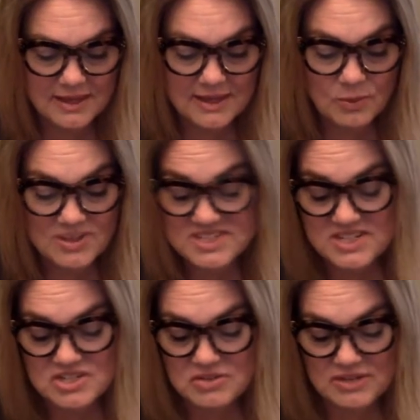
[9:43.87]
"It wasn't
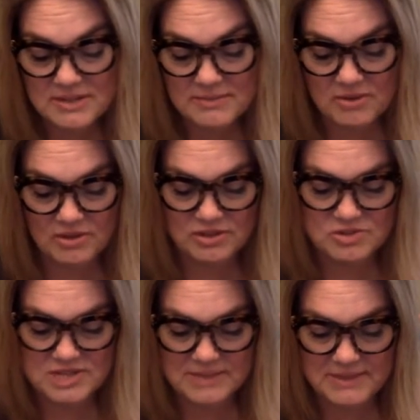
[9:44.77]
a scream," argued
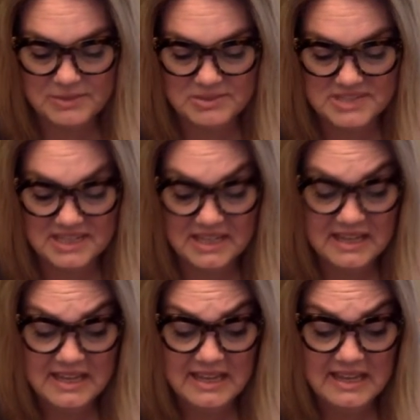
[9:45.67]
Jamie. "It was like a,
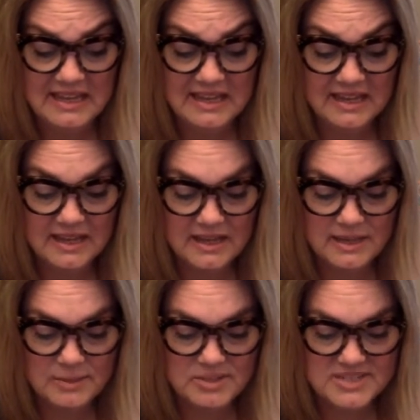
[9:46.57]
ah!"
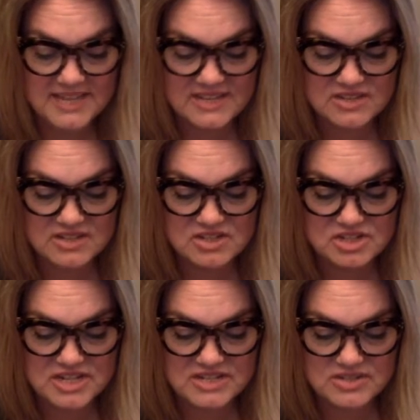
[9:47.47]
He put his hands on his
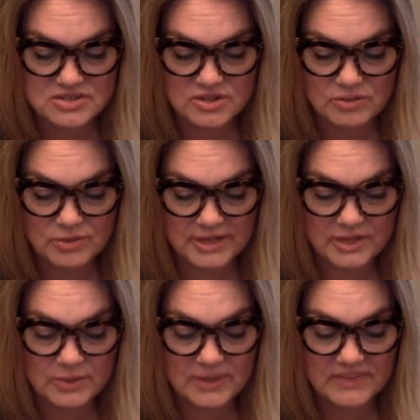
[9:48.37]
cheeks and started running
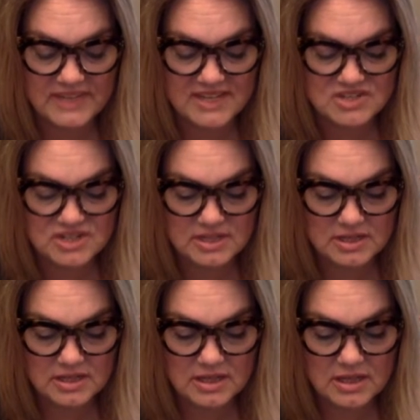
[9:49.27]
around the kitchen.
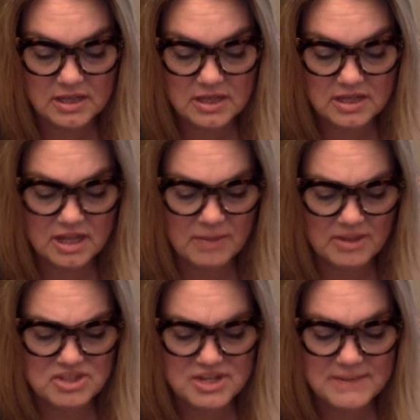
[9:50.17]
"Come
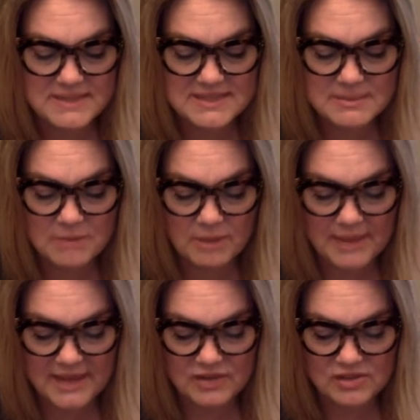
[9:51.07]
on, Jamie," said Mom
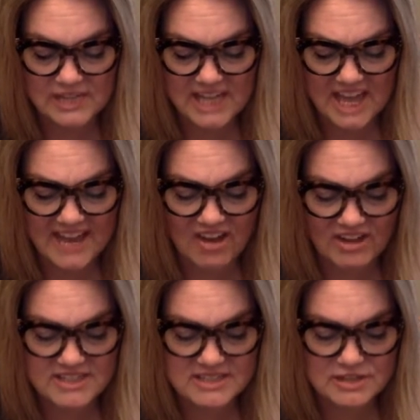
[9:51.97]
angrily. "I
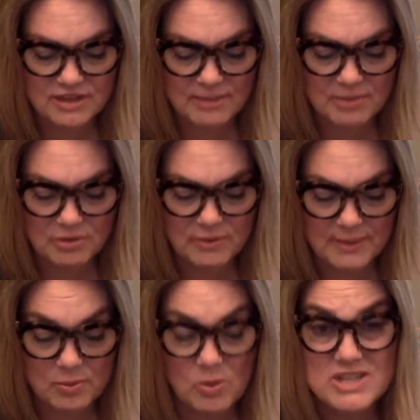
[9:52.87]
honestly thought both my
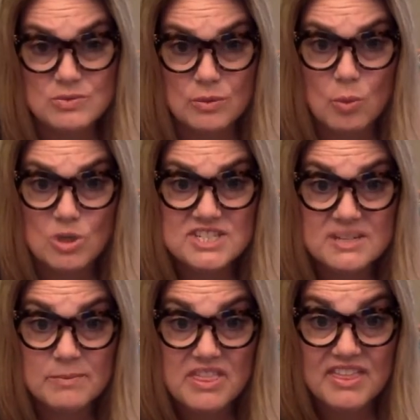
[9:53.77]
boys were more
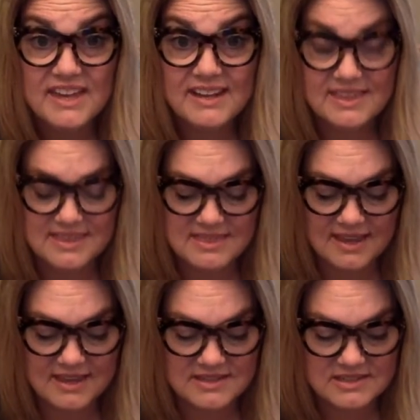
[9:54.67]
sympathetic than
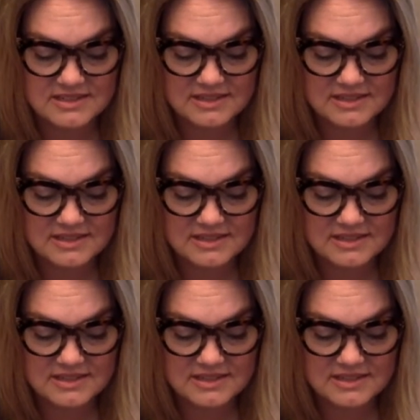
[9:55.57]
that."